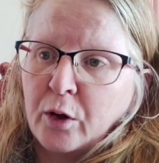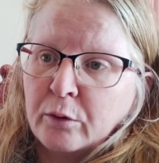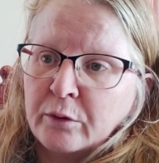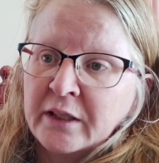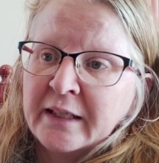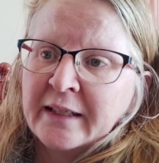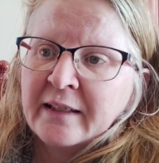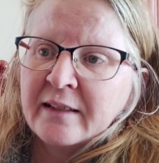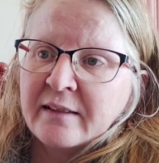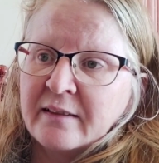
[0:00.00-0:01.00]
own
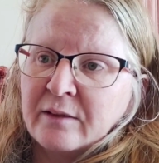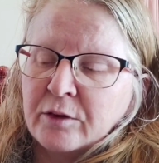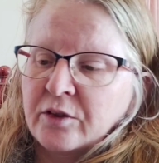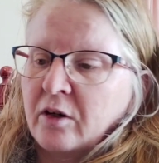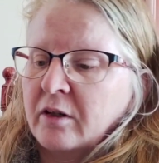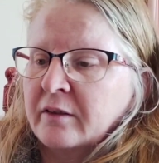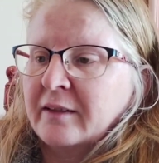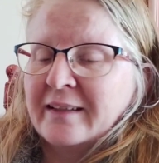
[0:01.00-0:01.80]
secret garden.